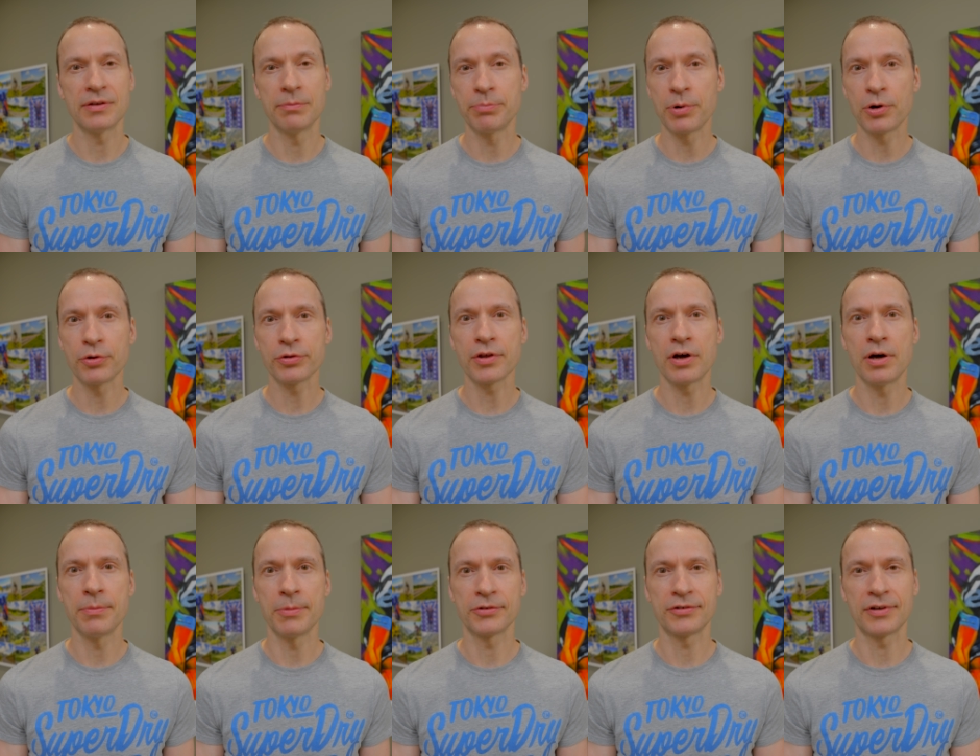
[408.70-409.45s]
and both
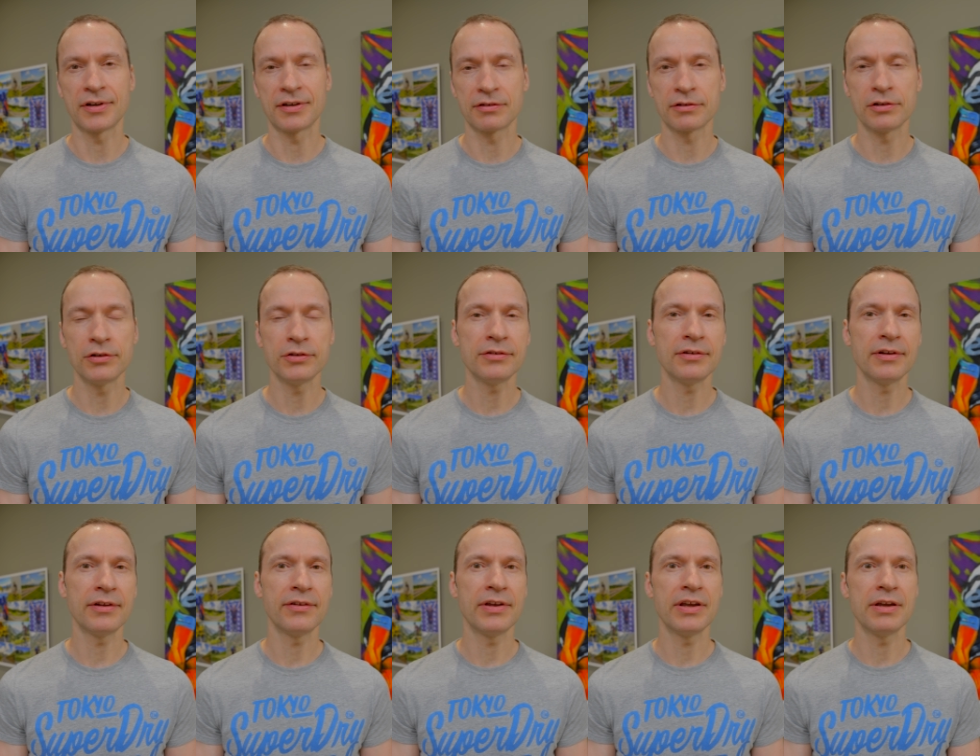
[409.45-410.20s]
almost
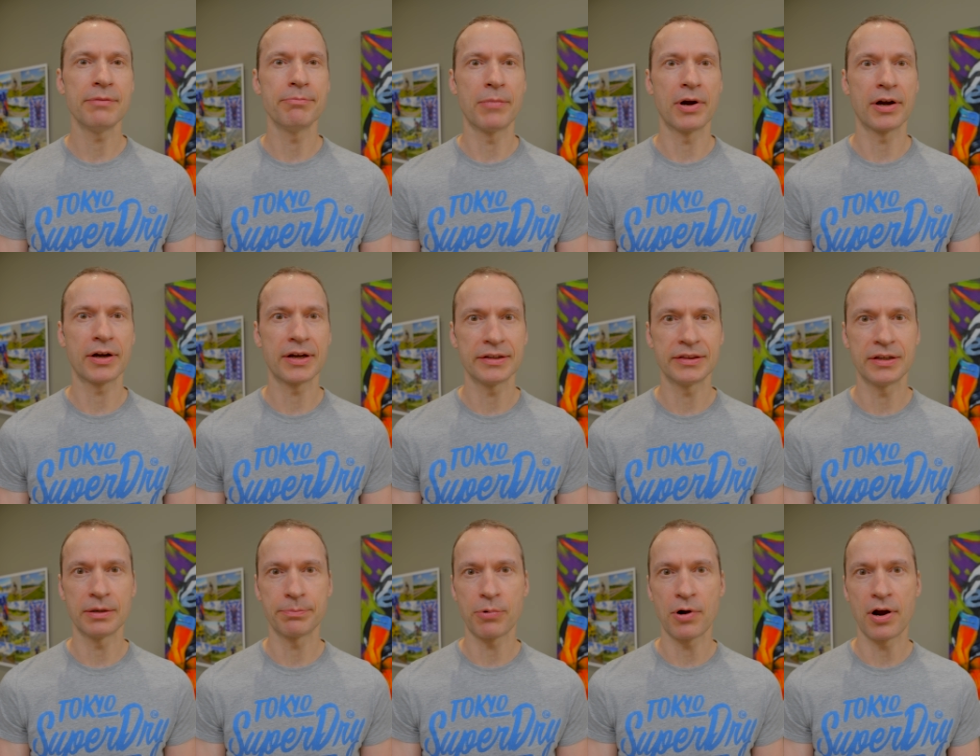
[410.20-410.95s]
exclusively market
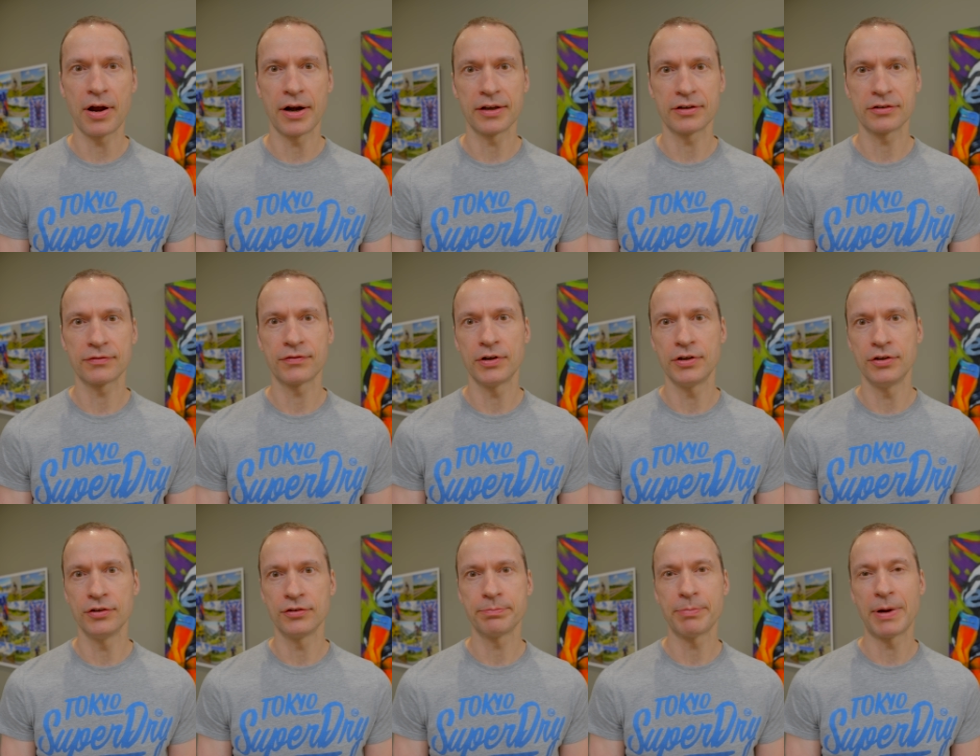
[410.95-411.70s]
their products for
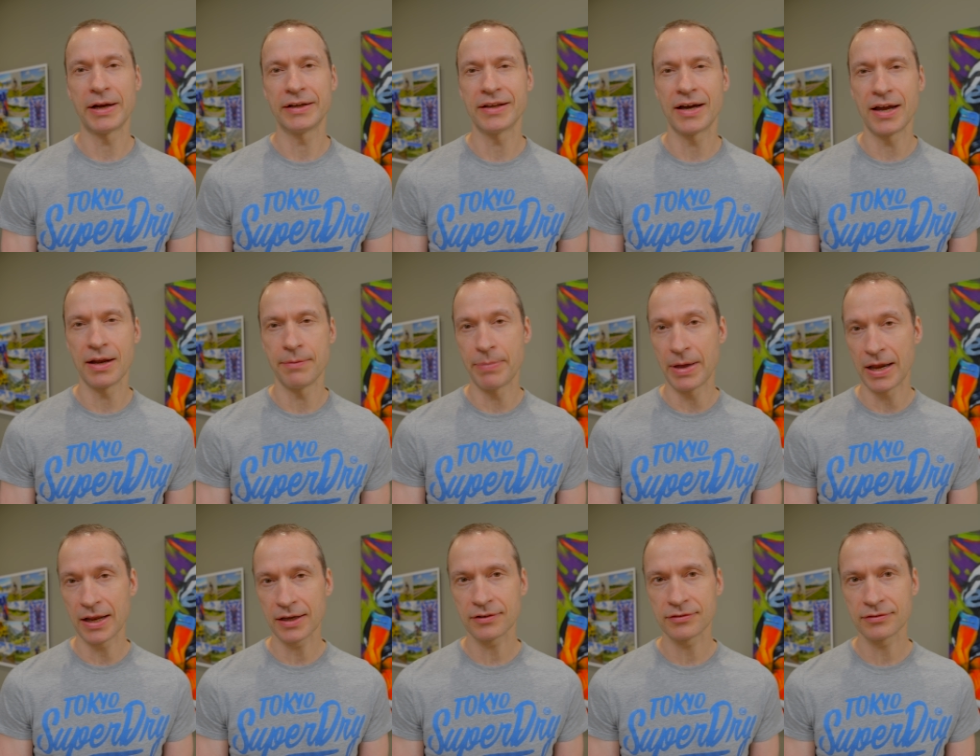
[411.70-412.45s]
use by
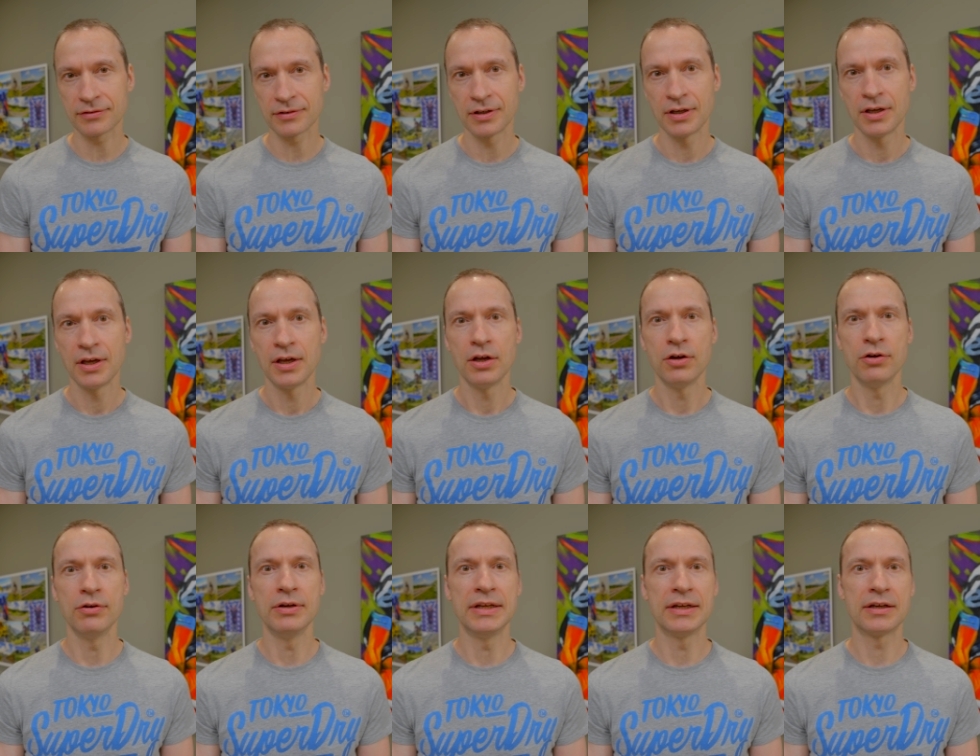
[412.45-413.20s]
diabetics
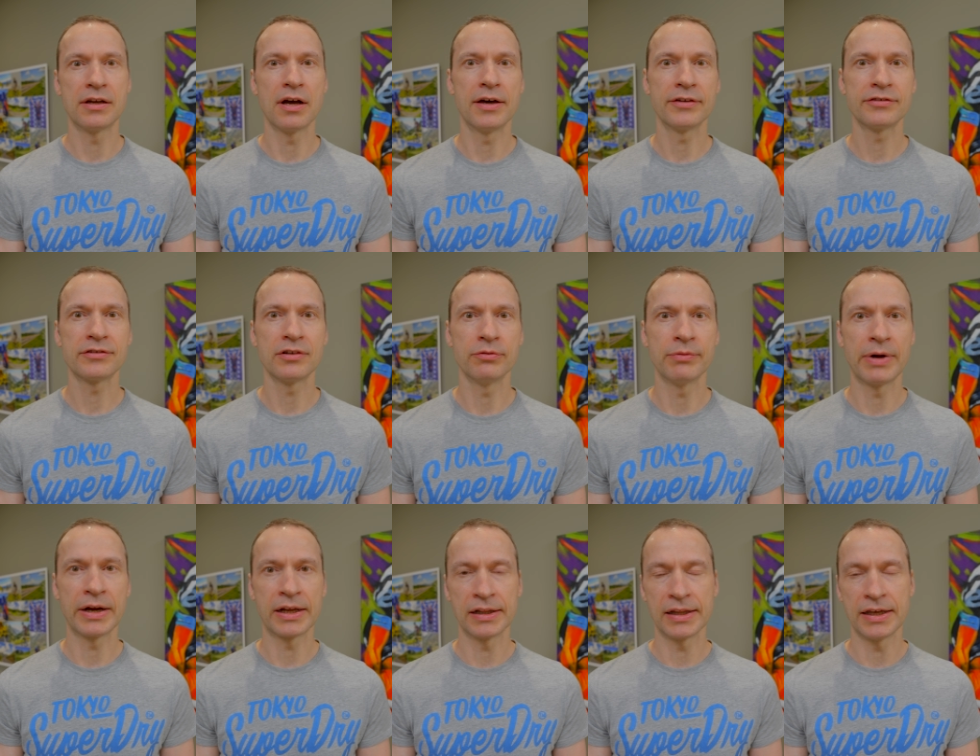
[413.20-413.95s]
who need constant
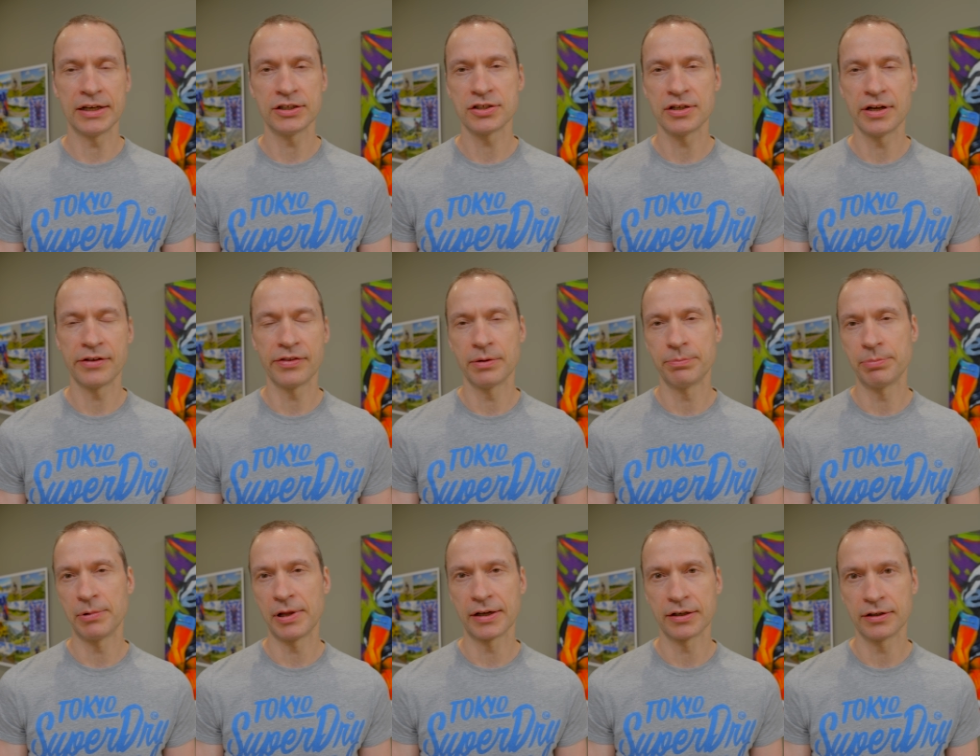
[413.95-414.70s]
regulation of their
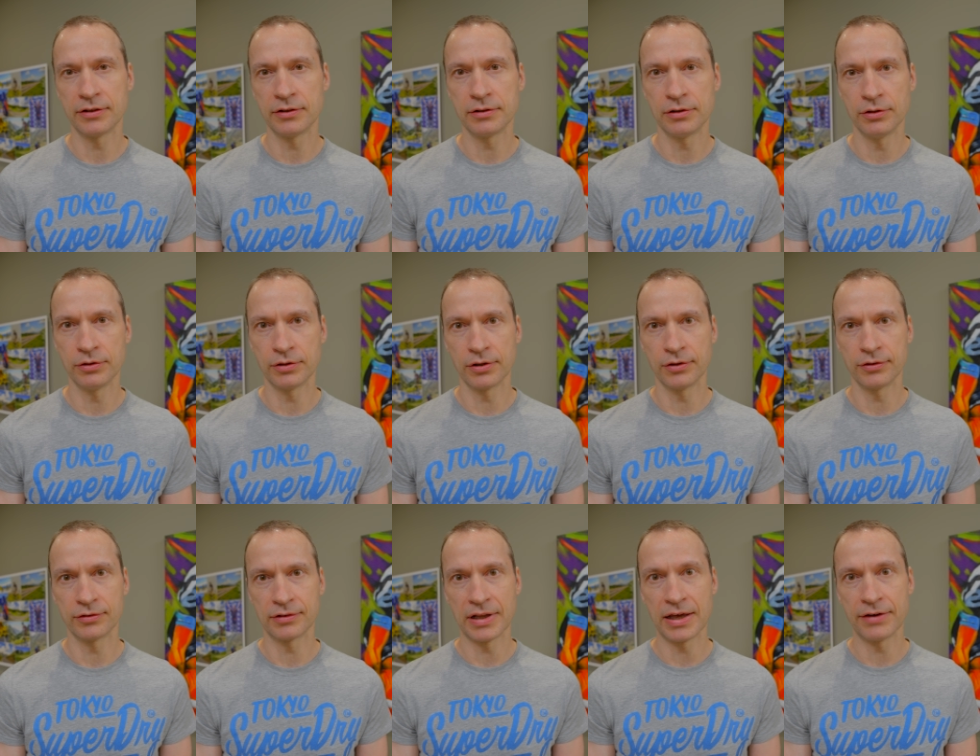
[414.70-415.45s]
blood
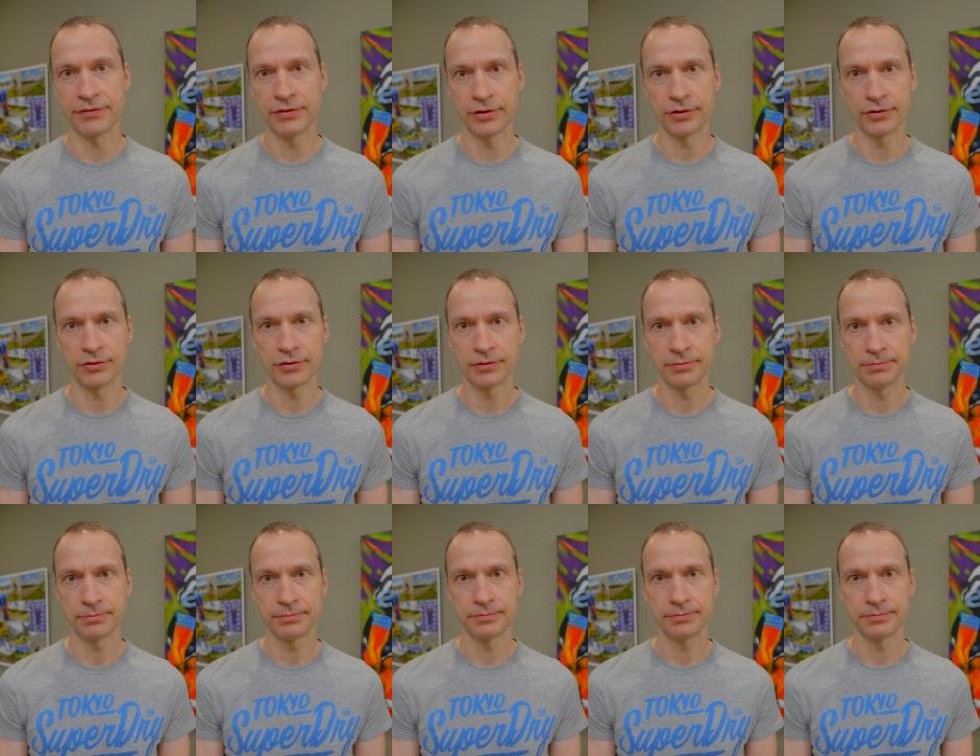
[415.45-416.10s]
glucose levels.